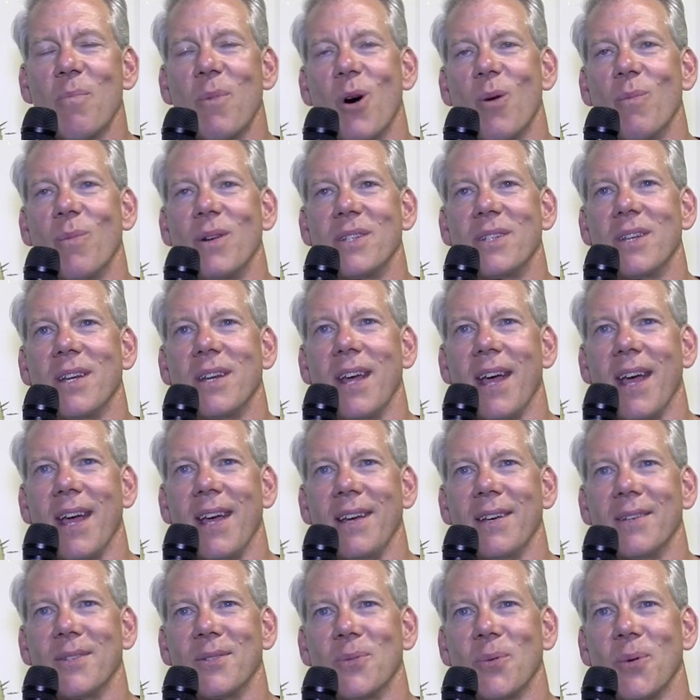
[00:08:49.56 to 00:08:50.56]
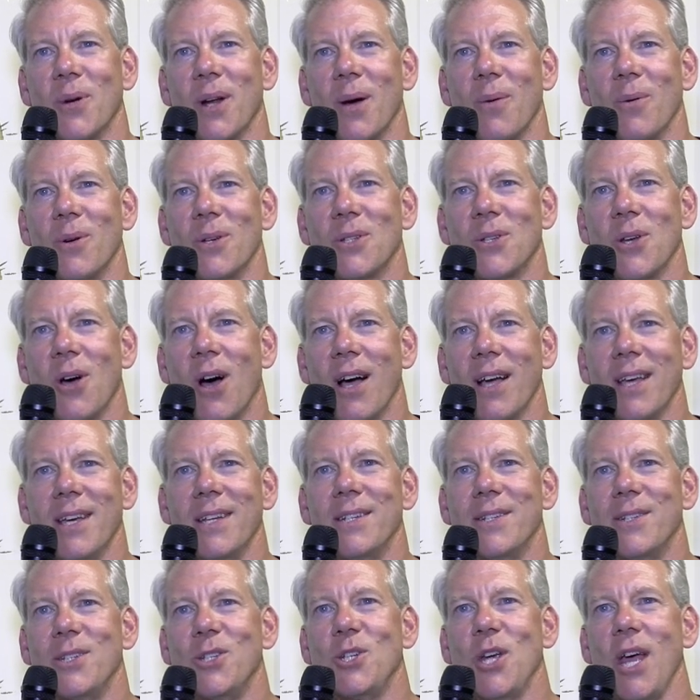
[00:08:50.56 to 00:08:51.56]
moment today is when I was
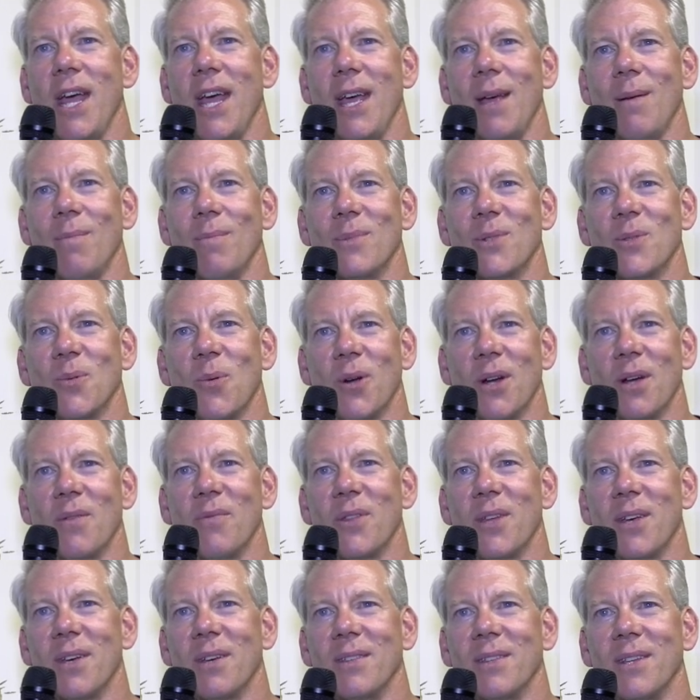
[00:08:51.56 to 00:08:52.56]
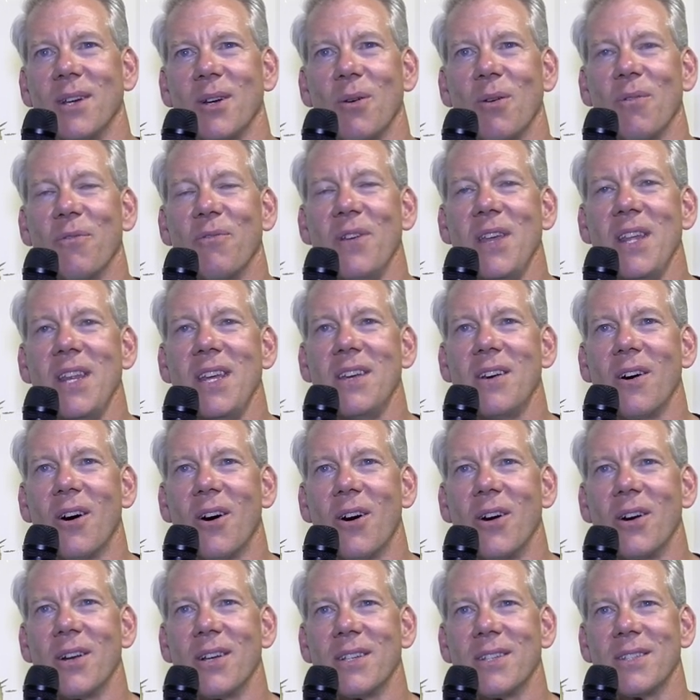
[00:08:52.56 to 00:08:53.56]
talking to James, one of the graffiti
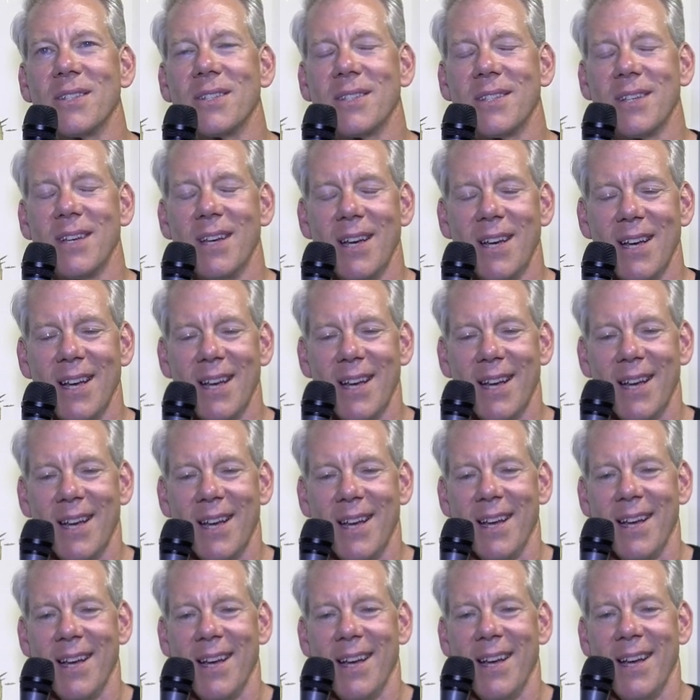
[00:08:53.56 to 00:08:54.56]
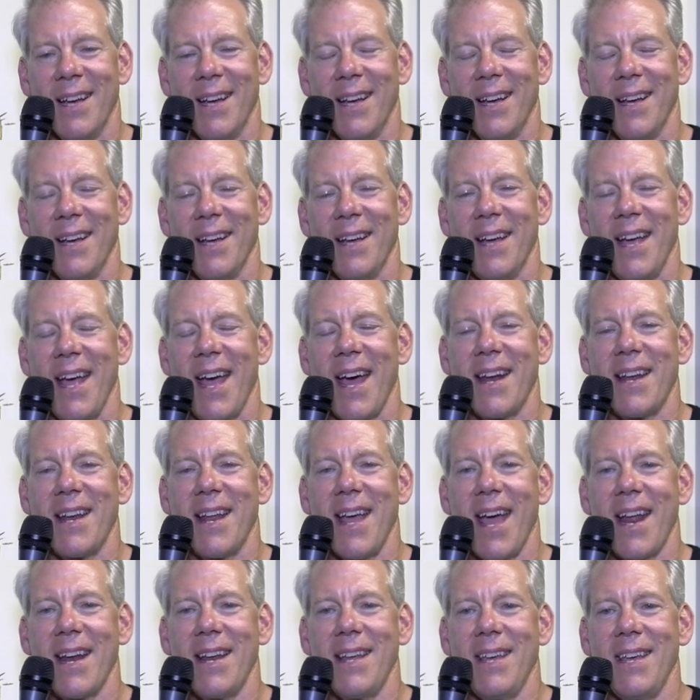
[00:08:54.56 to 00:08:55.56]
artists, and
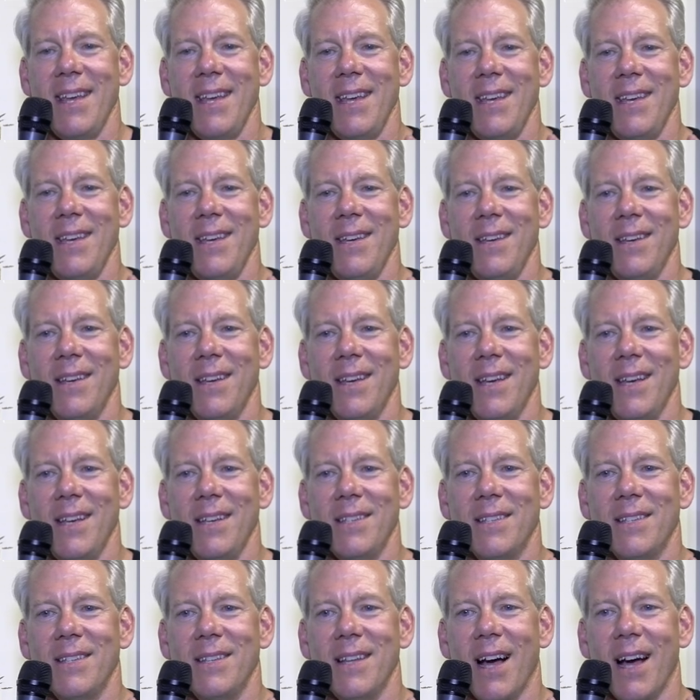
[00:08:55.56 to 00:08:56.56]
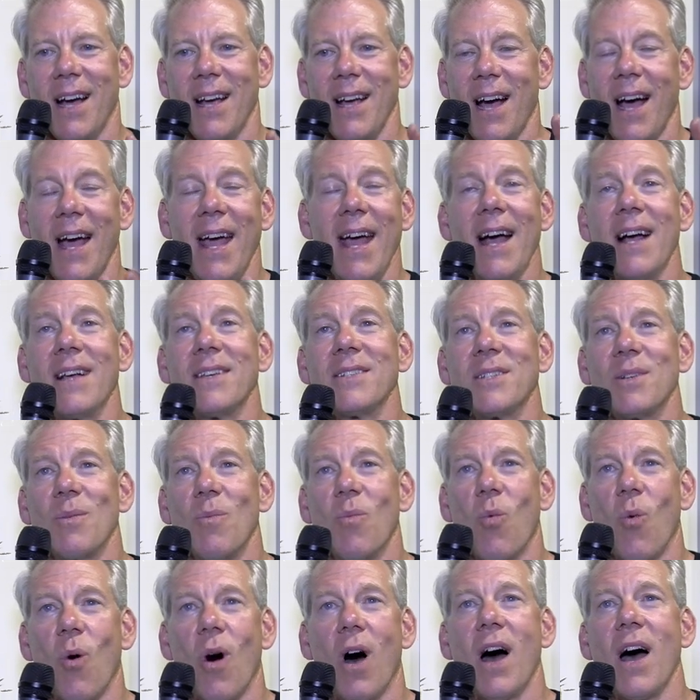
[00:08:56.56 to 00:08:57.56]
I asked
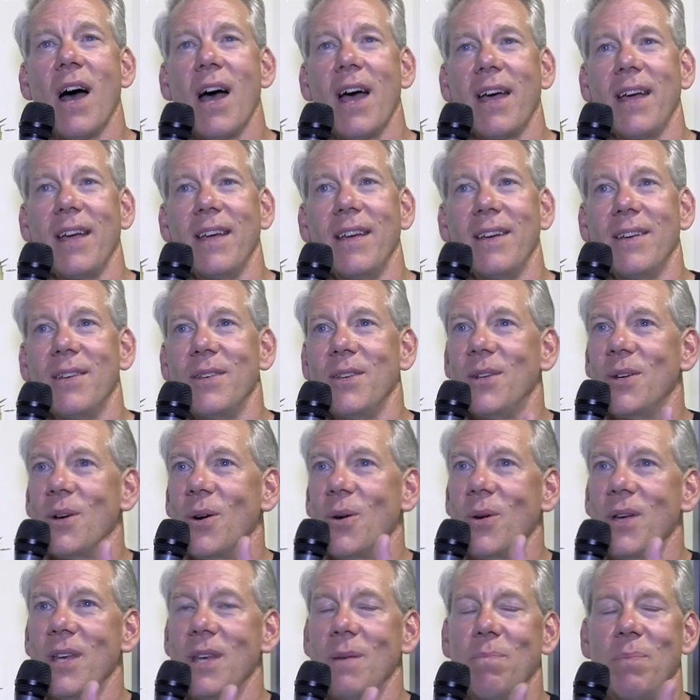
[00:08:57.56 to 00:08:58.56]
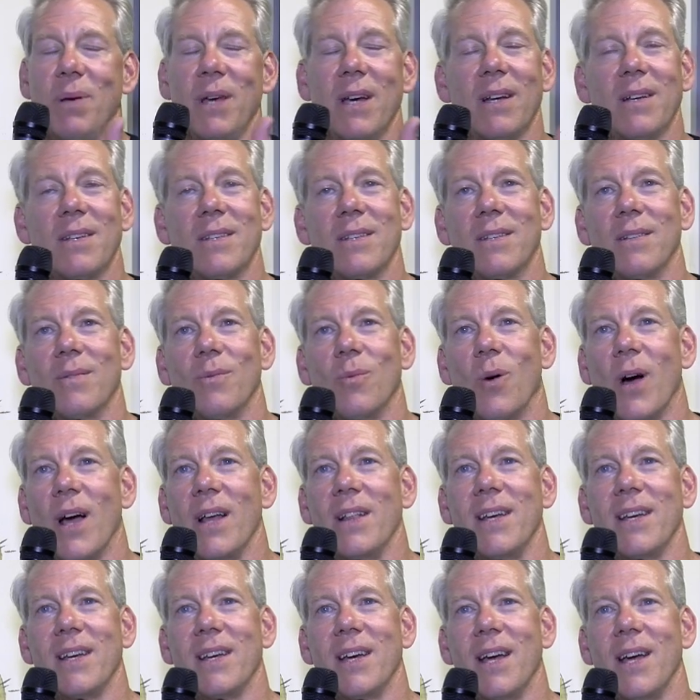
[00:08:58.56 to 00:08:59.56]
him why, you know, he picked
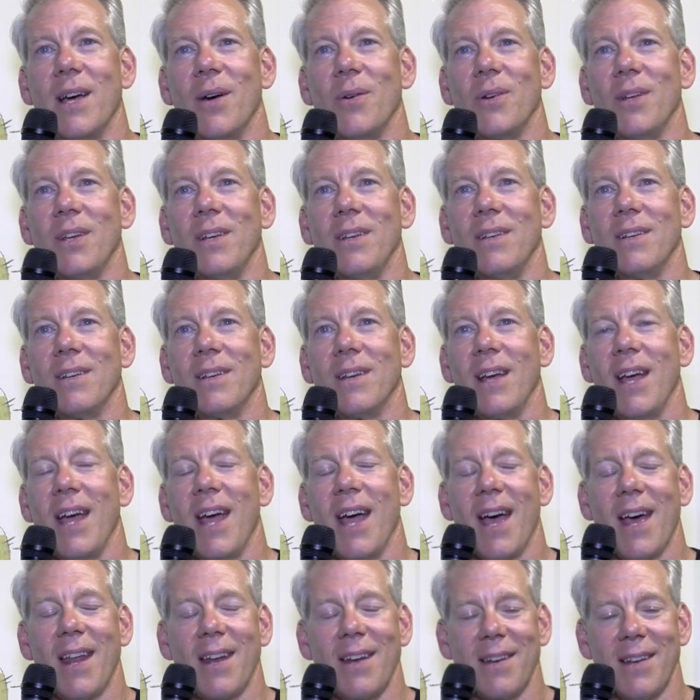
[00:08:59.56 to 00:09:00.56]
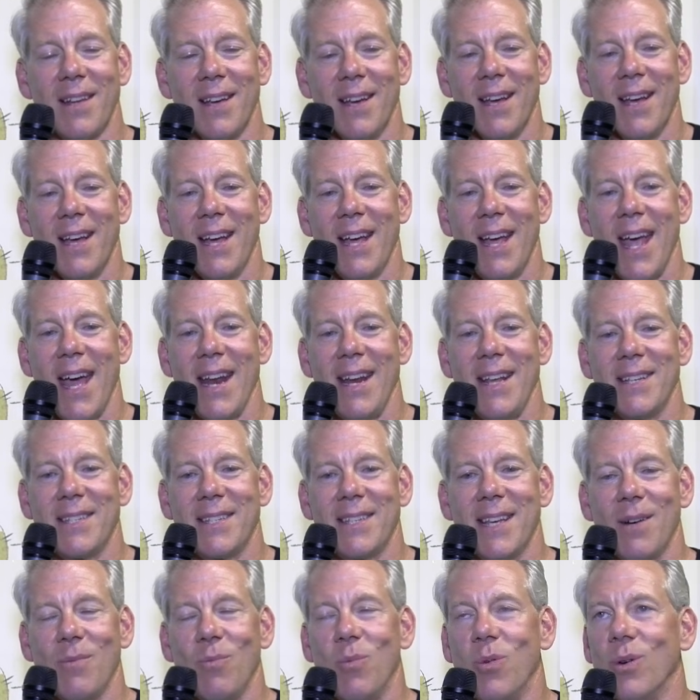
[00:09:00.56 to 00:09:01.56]
Wile E. Coyote. And he
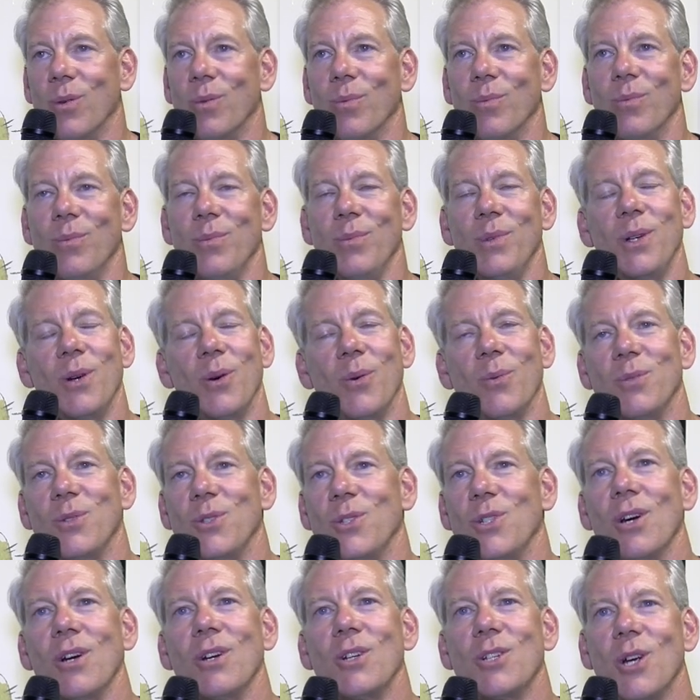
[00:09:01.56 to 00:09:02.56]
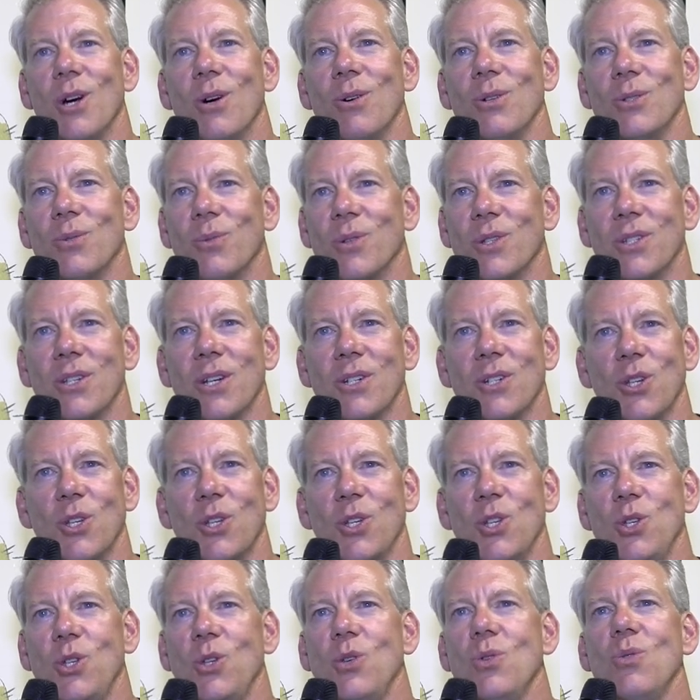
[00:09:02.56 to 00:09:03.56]
said, well, you know, Chuck Jones was such a
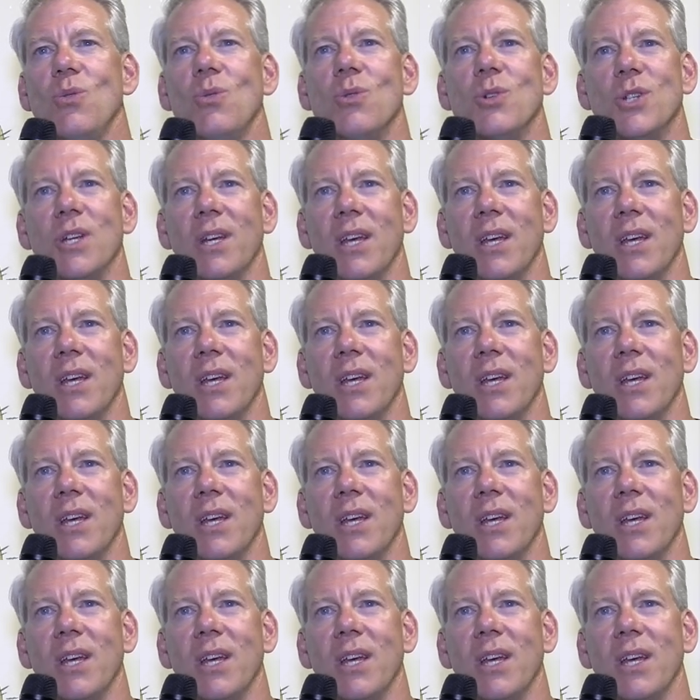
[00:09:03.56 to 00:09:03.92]
huge